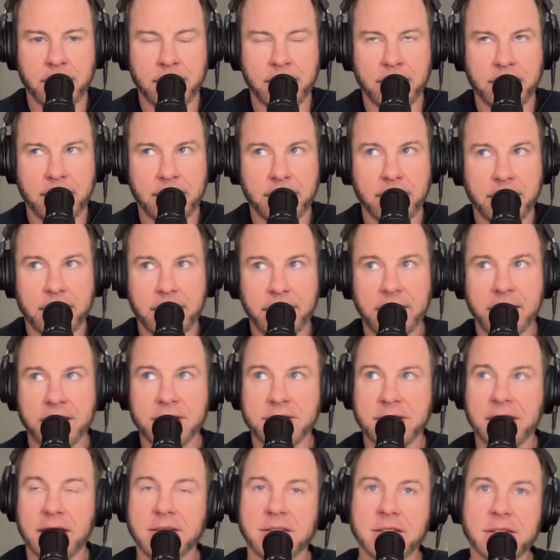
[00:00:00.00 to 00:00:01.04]

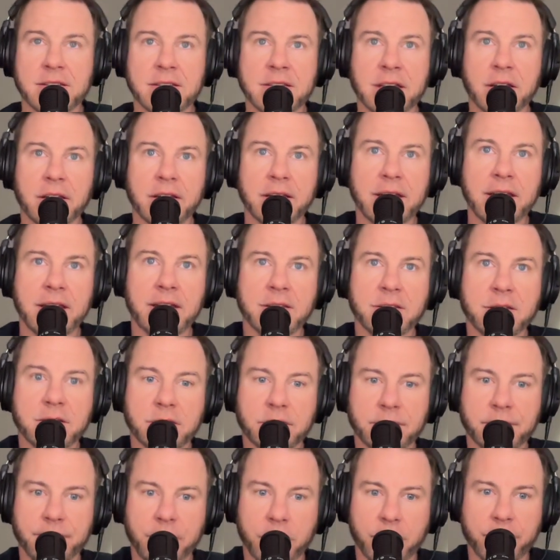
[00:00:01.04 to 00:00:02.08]
It's silly, it's
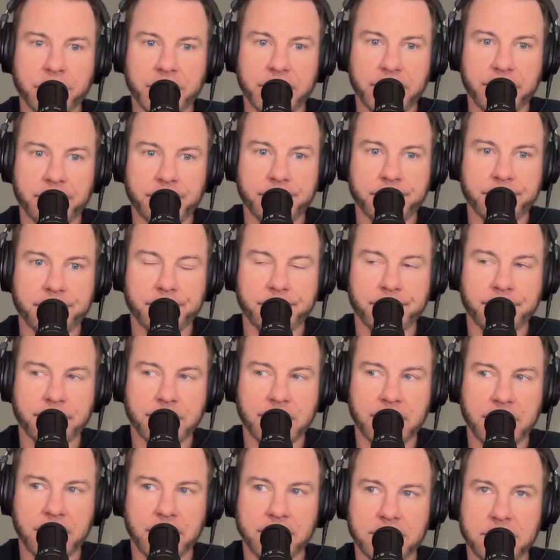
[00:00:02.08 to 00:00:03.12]
diverting.
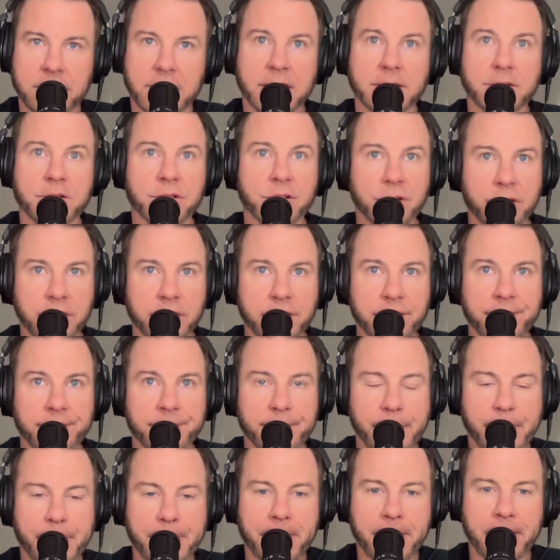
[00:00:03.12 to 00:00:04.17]
Is it as good?
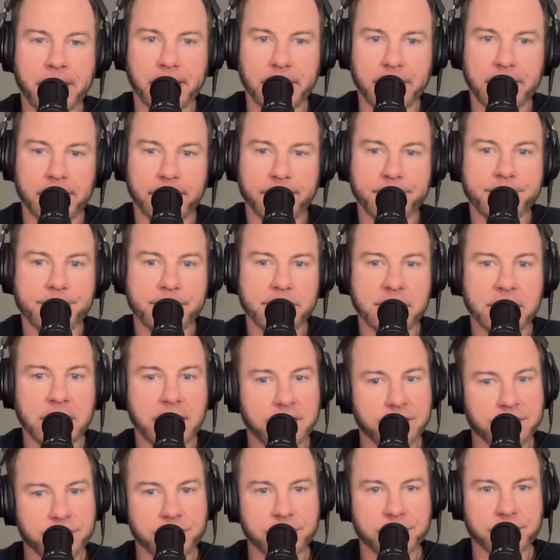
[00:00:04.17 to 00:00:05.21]
The
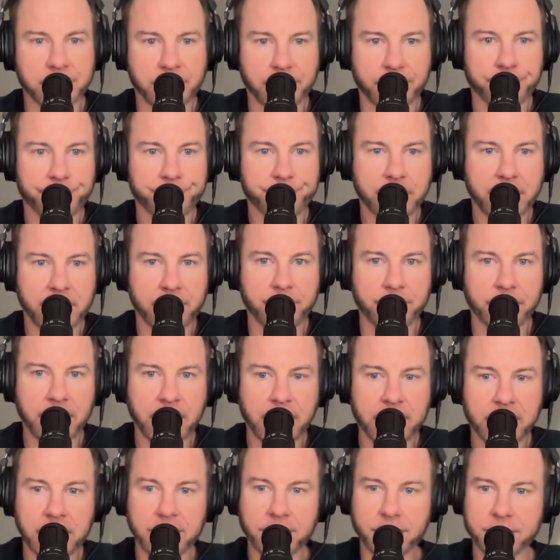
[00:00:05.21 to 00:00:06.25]
answer is no.
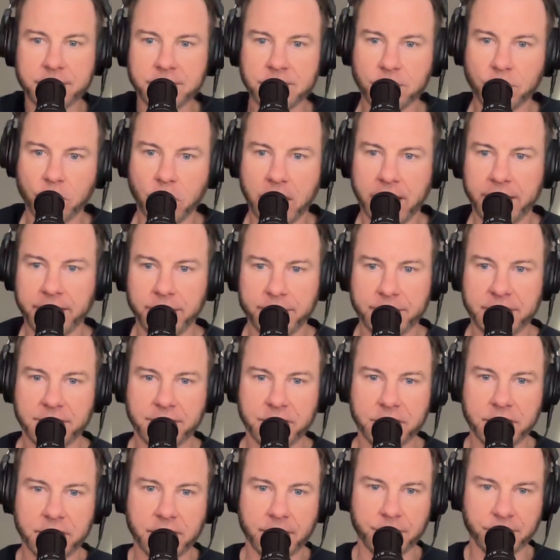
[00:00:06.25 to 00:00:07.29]
And here's why. Let me
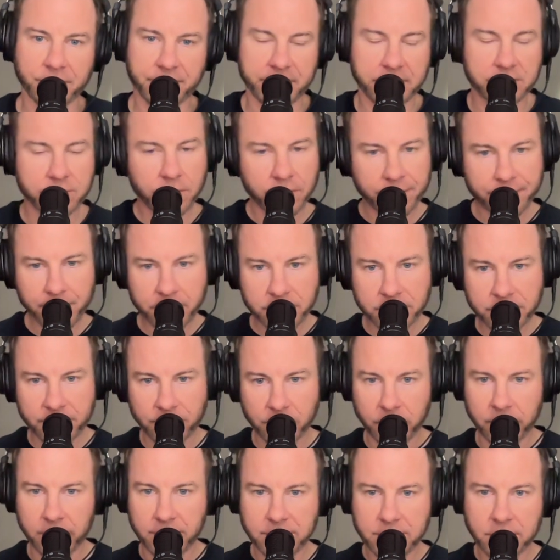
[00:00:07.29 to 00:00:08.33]
give you a couple things. Well, first
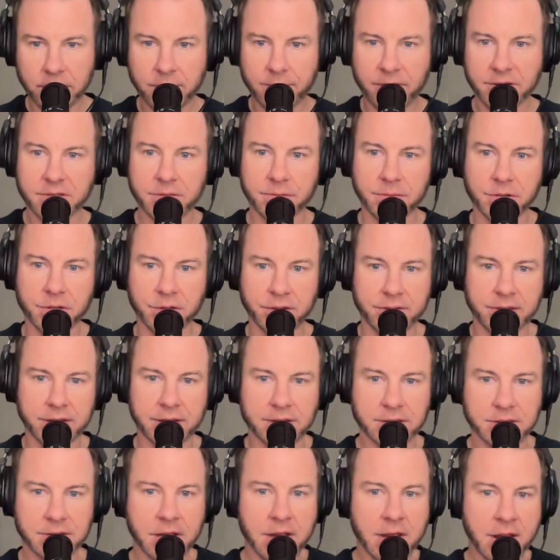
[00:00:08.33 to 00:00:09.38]
of all, let's talk about some good
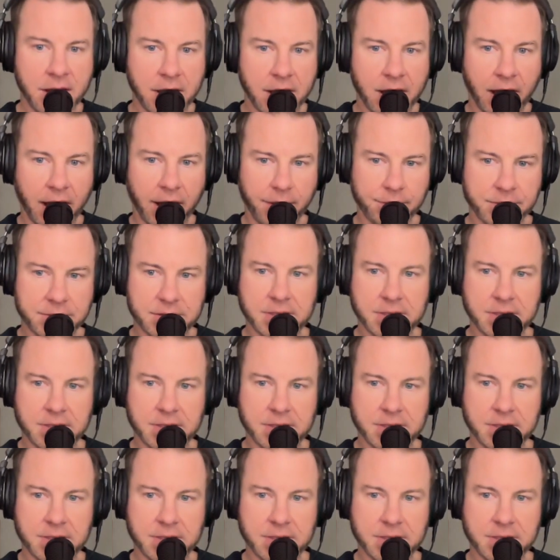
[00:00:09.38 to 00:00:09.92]
things. I would